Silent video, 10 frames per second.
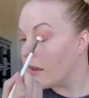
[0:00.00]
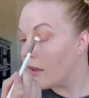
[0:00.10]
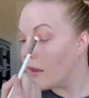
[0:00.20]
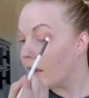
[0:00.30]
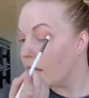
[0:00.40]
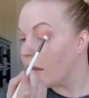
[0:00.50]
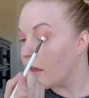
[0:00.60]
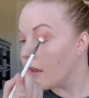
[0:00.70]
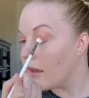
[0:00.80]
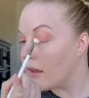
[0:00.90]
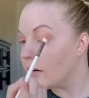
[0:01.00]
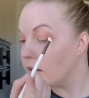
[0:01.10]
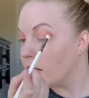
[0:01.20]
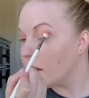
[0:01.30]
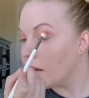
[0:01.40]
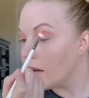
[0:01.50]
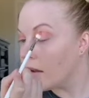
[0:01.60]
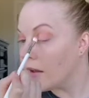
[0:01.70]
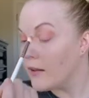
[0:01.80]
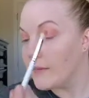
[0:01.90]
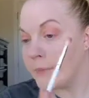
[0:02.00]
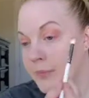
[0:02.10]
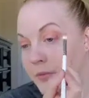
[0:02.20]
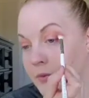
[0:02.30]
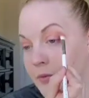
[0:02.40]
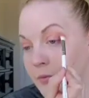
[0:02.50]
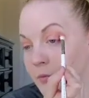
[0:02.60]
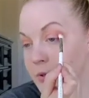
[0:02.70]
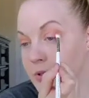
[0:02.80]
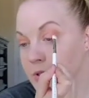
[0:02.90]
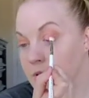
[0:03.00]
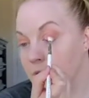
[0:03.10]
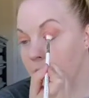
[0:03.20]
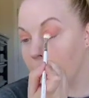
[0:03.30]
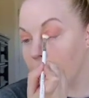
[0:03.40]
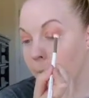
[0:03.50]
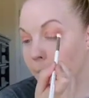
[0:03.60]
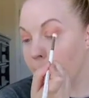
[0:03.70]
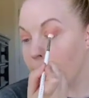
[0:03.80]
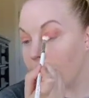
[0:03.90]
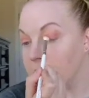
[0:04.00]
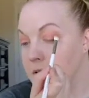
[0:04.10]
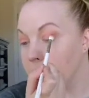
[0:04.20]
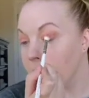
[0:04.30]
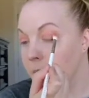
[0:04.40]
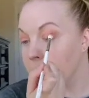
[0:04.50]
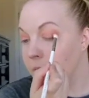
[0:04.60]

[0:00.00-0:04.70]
And we're just gonna match them up.